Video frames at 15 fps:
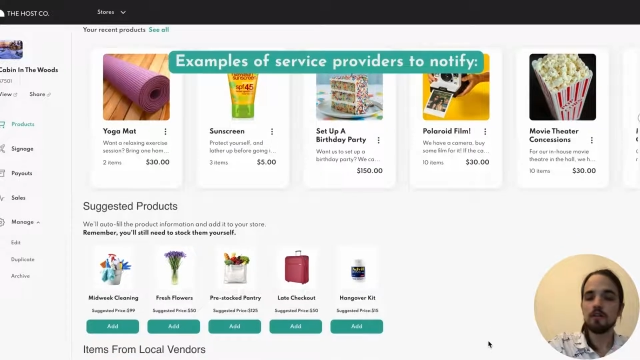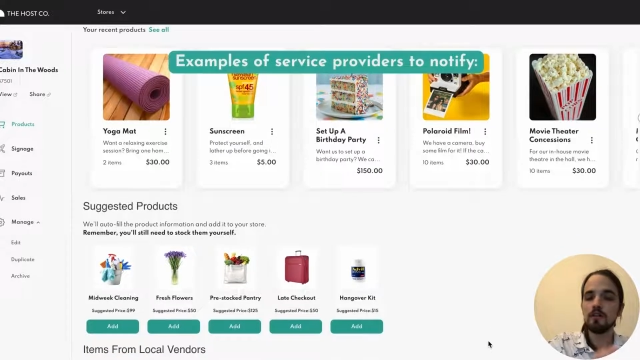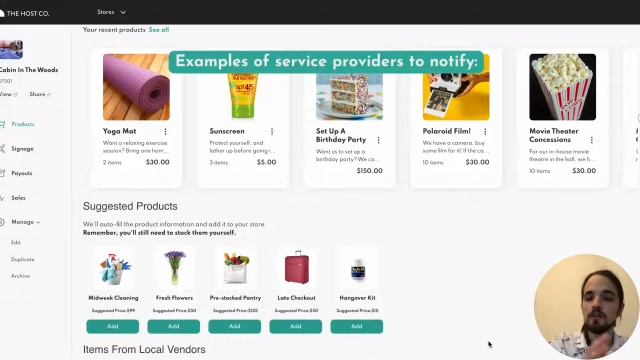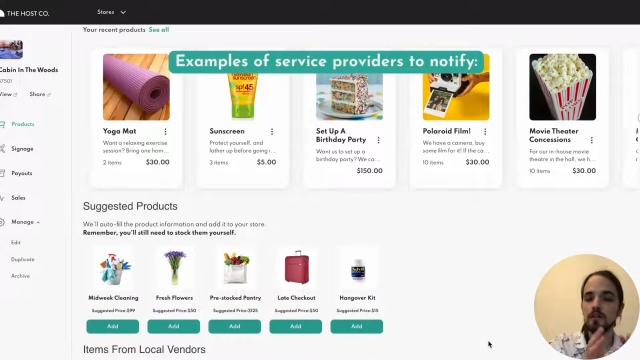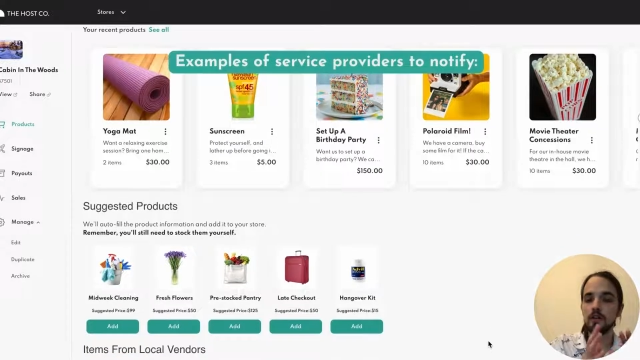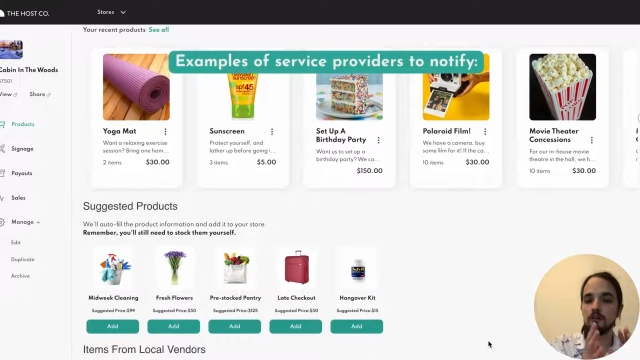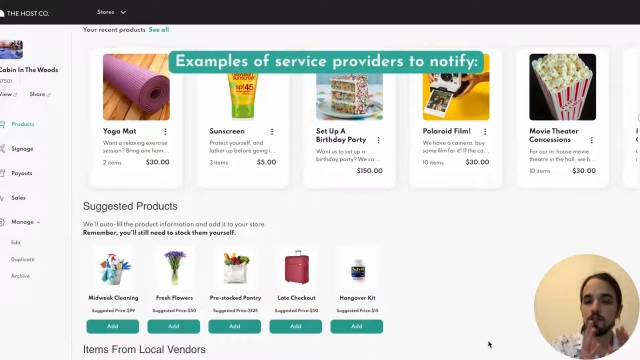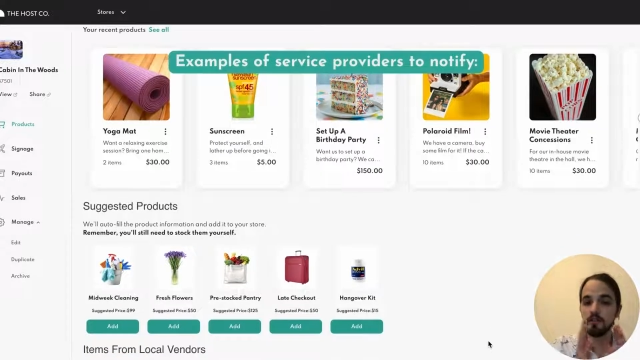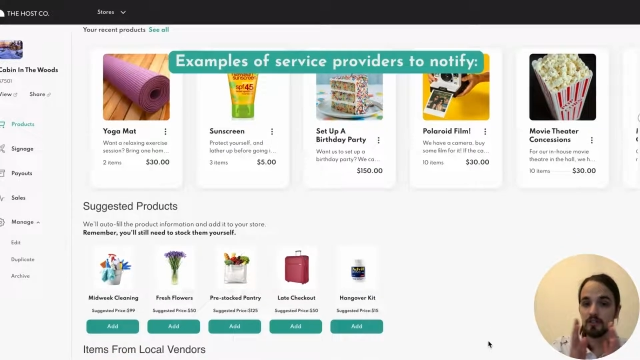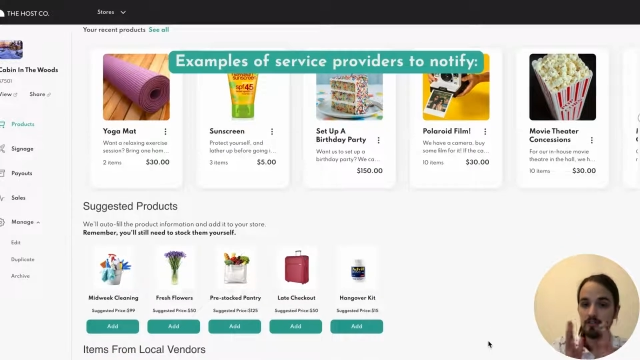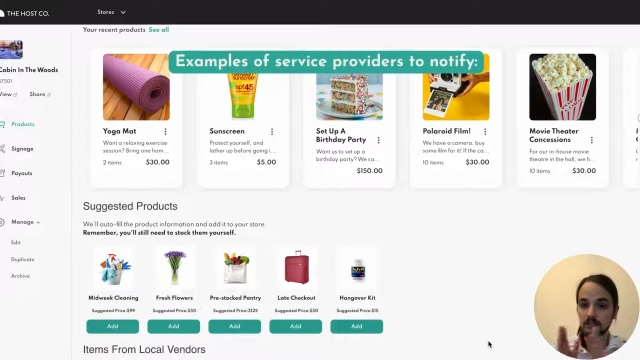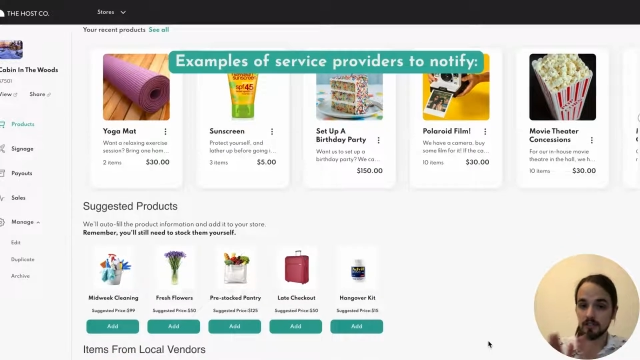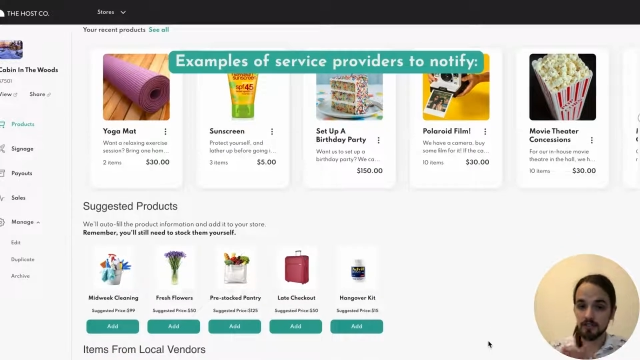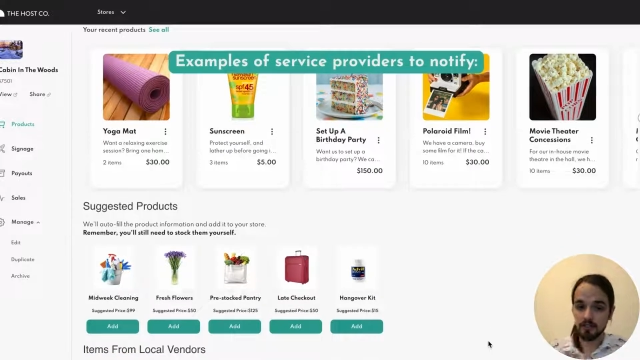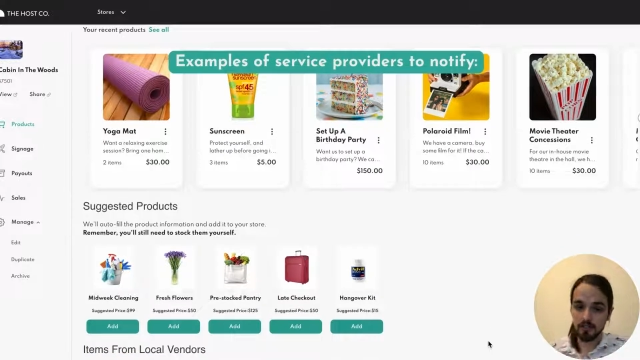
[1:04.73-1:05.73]
you can
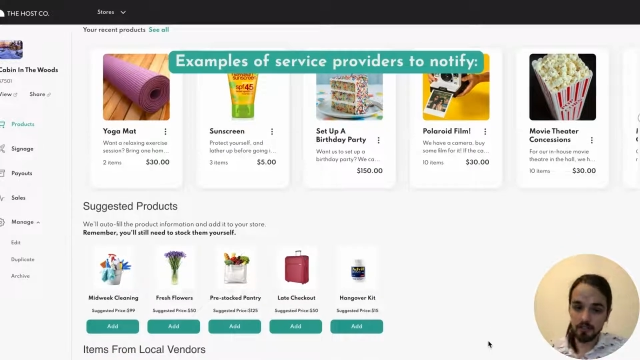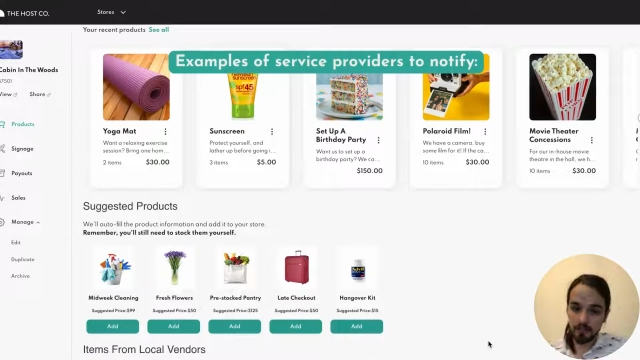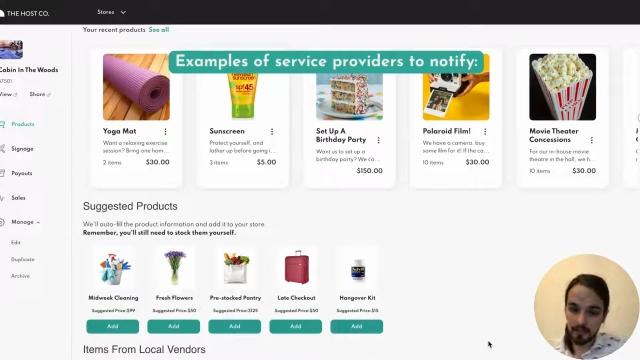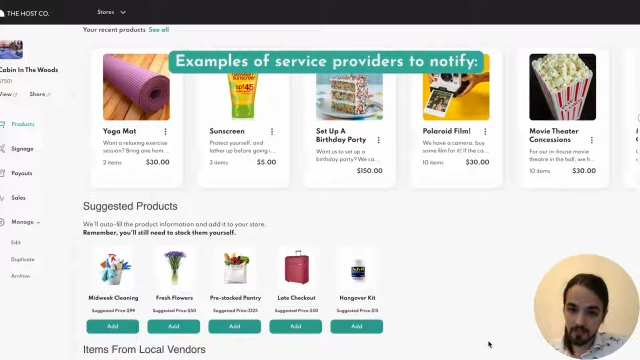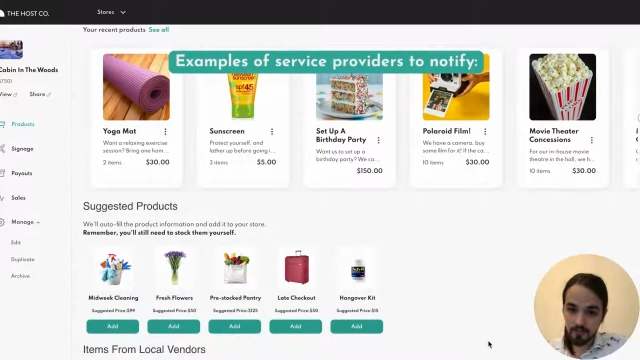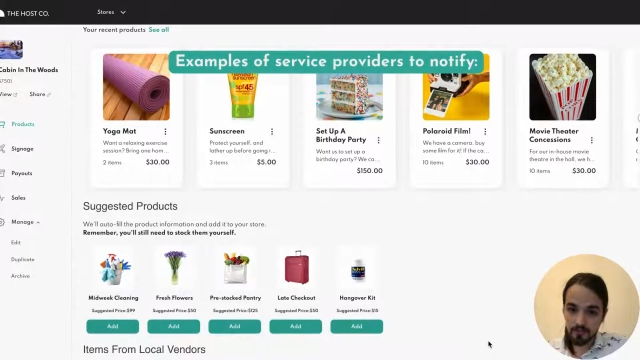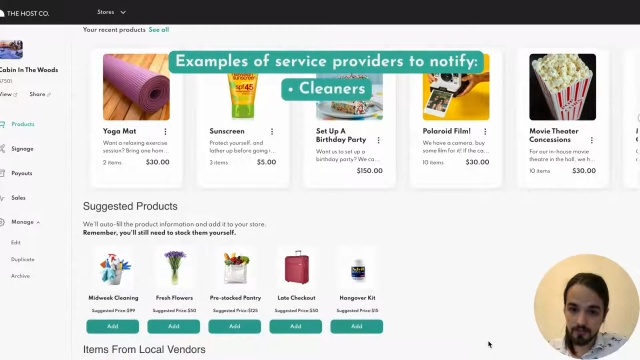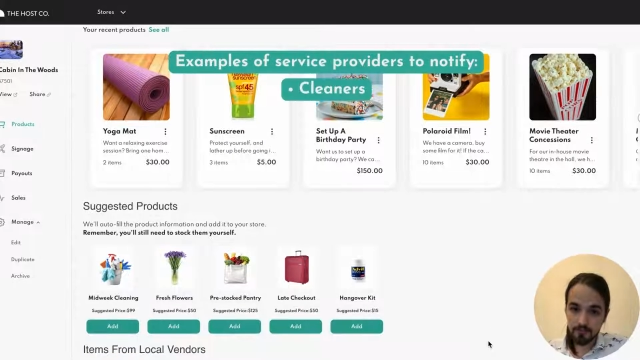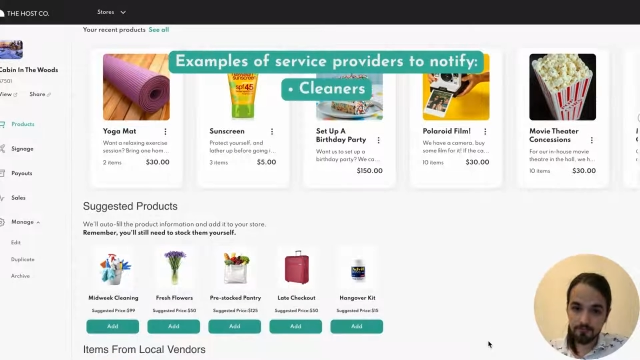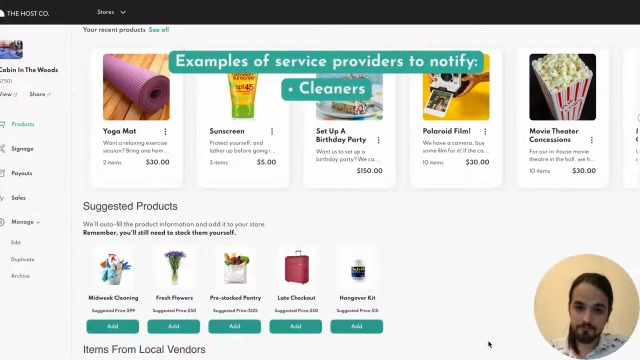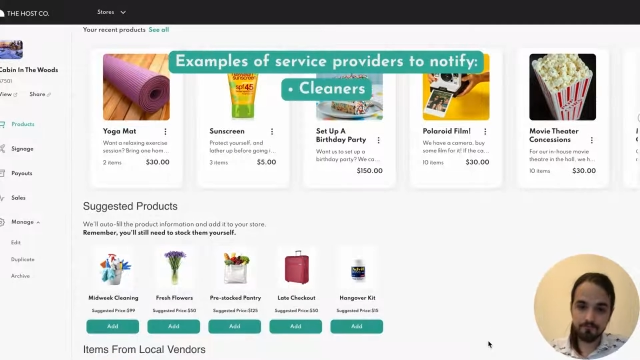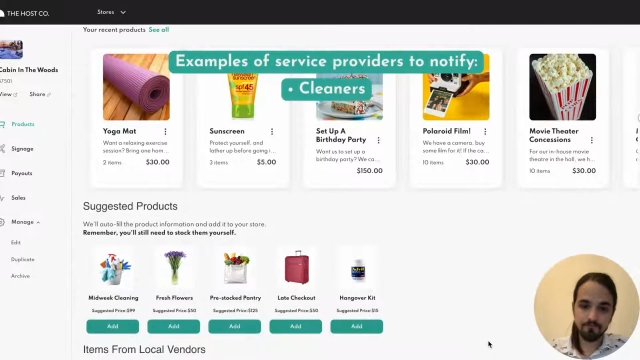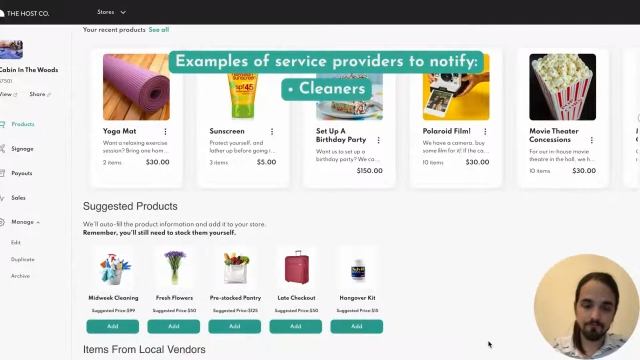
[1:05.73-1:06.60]
send it to your cleaners